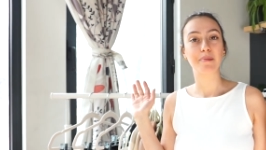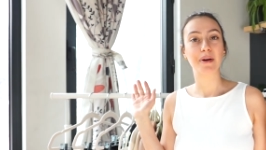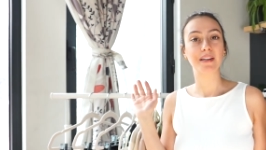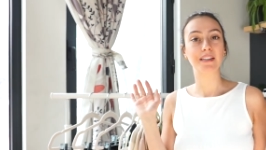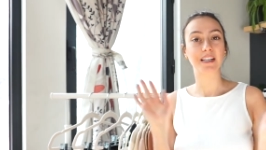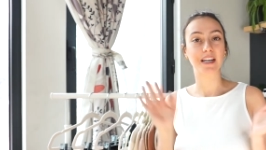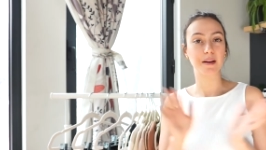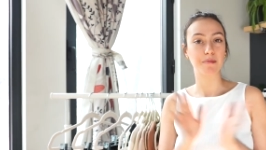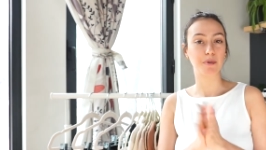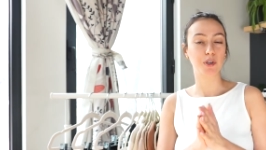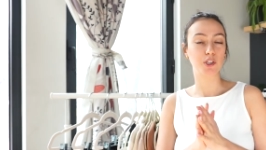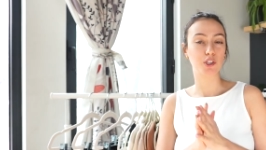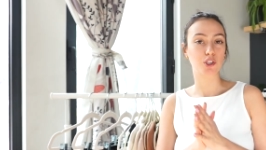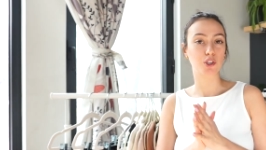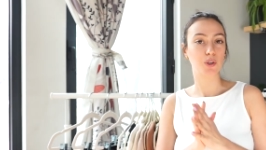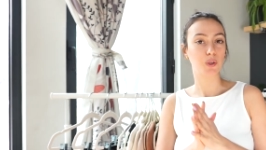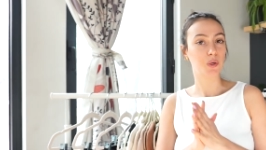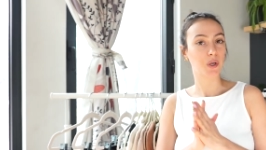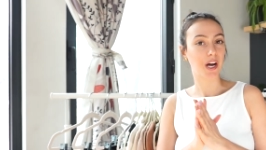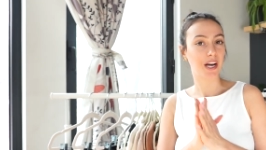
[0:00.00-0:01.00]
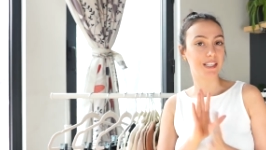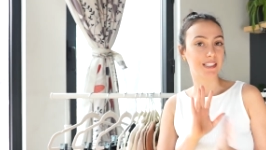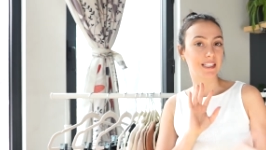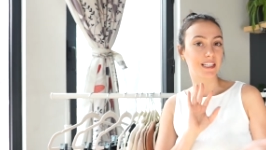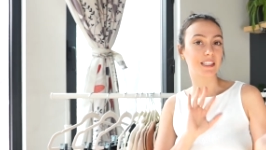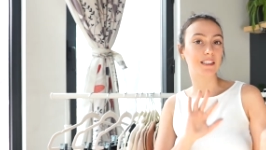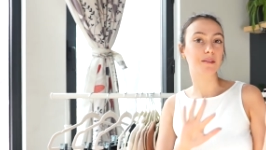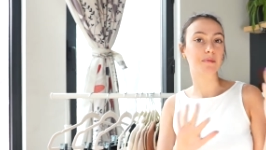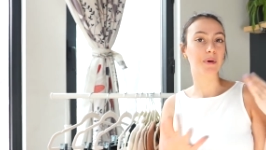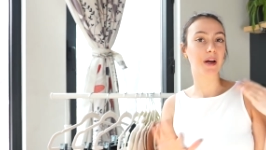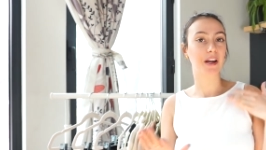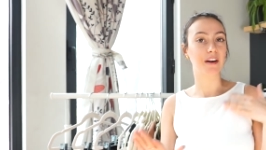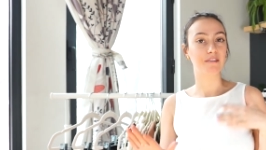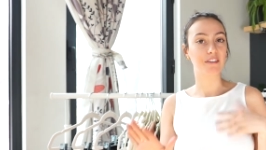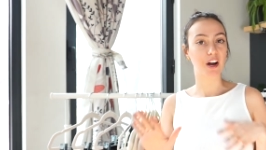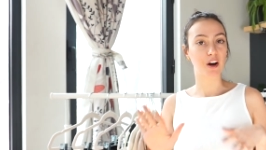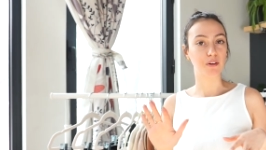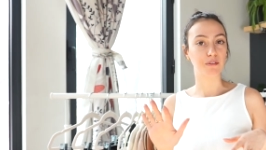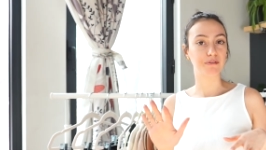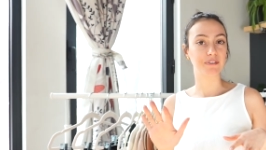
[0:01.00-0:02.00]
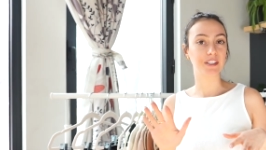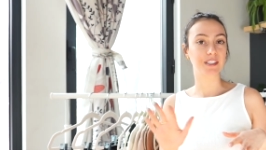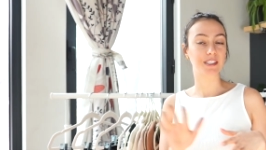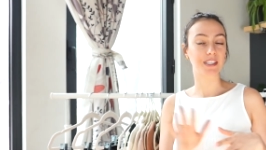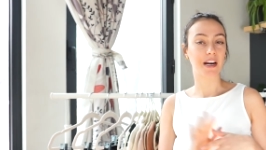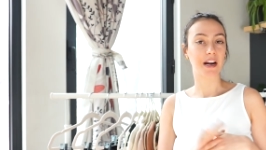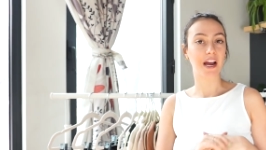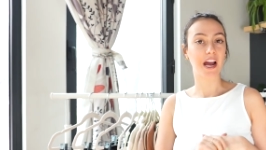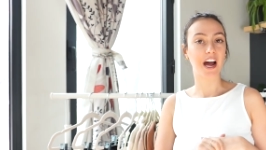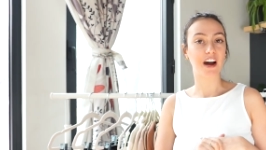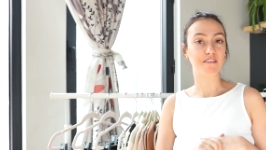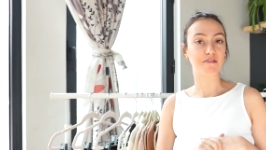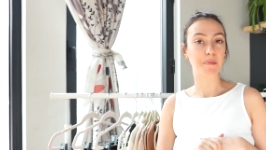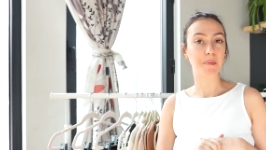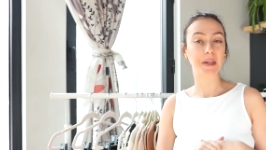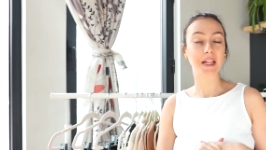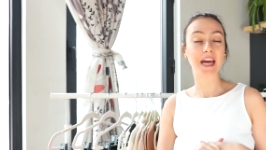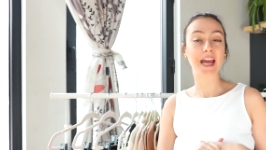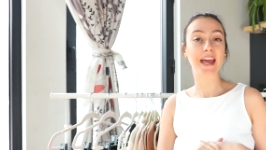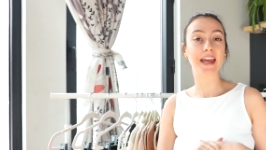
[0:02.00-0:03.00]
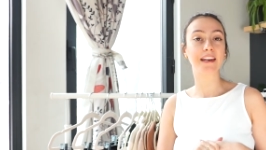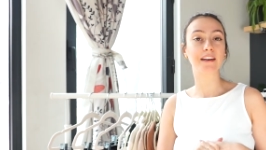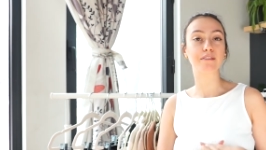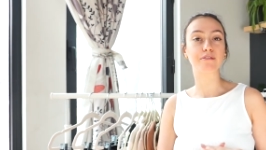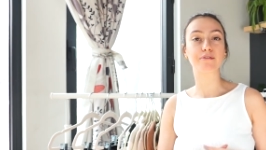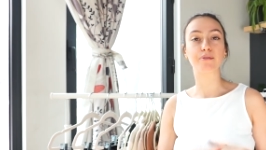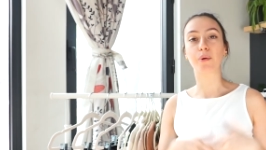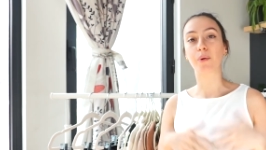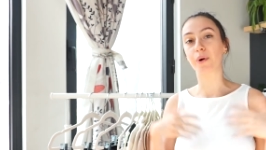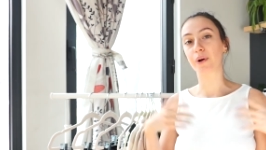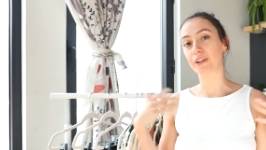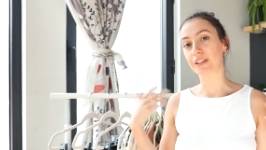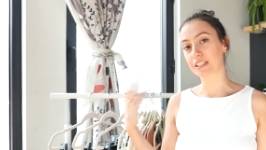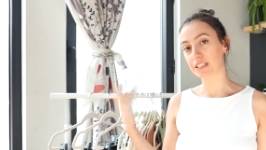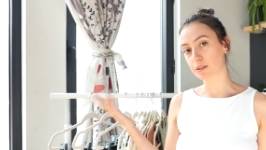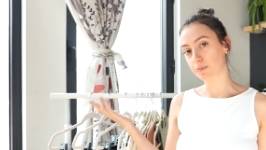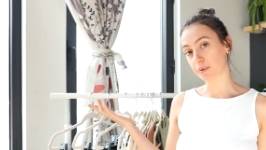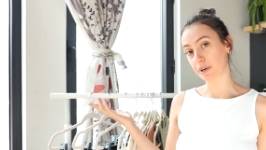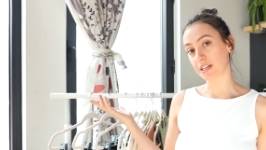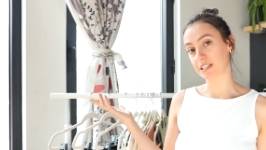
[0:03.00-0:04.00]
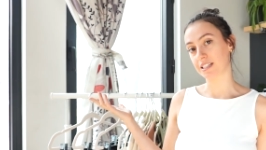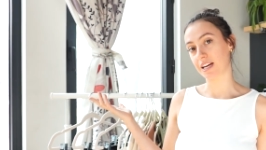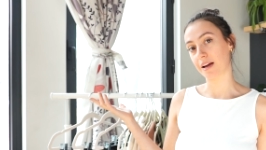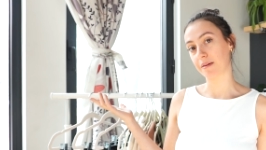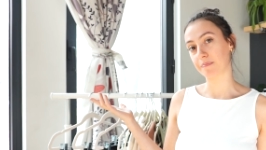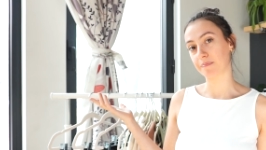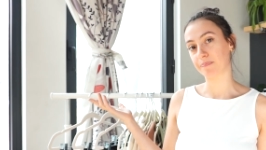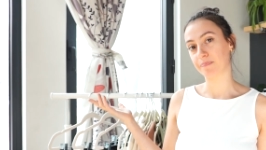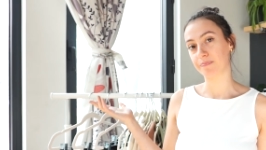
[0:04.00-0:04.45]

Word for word: and then I'm gonna show you guys like some kind of outfits that I have planned for the springtime.